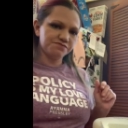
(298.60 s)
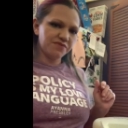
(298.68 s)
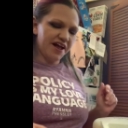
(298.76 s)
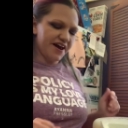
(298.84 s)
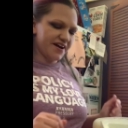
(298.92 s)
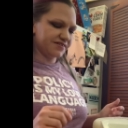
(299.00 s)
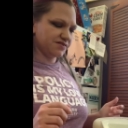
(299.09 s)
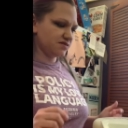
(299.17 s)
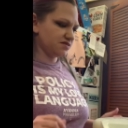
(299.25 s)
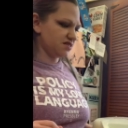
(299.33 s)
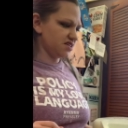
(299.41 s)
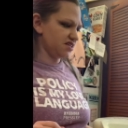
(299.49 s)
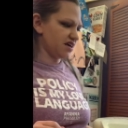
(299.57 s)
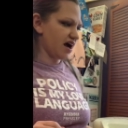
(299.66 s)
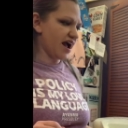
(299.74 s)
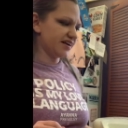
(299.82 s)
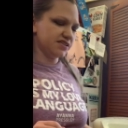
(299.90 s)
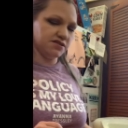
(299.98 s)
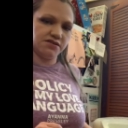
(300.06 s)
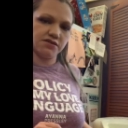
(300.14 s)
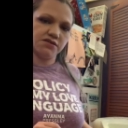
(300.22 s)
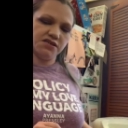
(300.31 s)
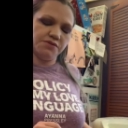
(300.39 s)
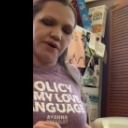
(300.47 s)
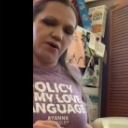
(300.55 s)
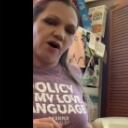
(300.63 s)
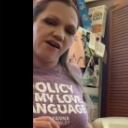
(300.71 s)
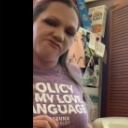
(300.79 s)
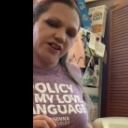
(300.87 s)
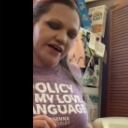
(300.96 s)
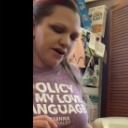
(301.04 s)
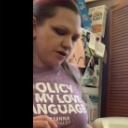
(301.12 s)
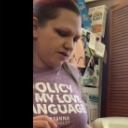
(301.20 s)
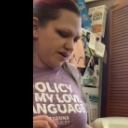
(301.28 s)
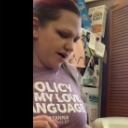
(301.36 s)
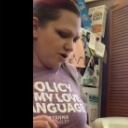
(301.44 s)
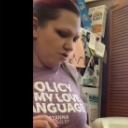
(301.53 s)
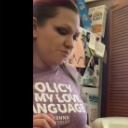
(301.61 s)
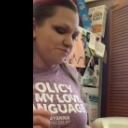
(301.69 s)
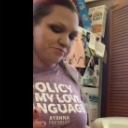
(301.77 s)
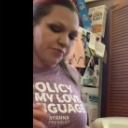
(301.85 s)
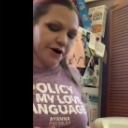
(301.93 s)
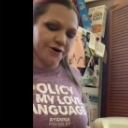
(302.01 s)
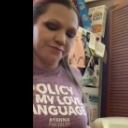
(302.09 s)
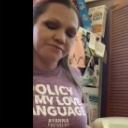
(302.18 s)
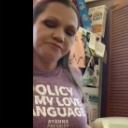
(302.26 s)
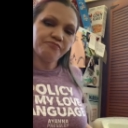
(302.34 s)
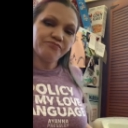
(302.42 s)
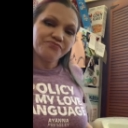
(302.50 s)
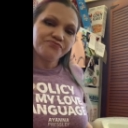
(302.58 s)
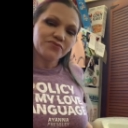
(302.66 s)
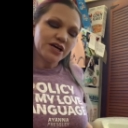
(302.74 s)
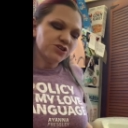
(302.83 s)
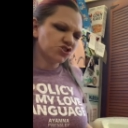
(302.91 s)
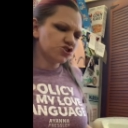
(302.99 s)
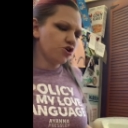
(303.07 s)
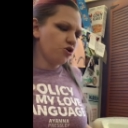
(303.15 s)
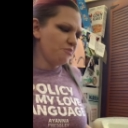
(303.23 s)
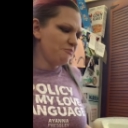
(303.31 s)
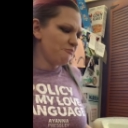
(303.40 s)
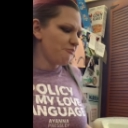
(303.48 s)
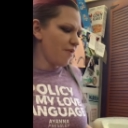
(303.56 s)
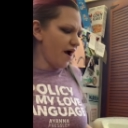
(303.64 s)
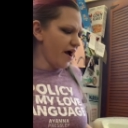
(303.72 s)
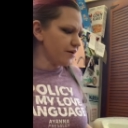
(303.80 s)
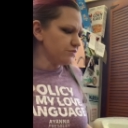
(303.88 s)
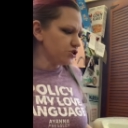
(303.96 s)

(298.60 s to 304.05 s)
oh, and God. the I need to clean my waffle iron now part. So I would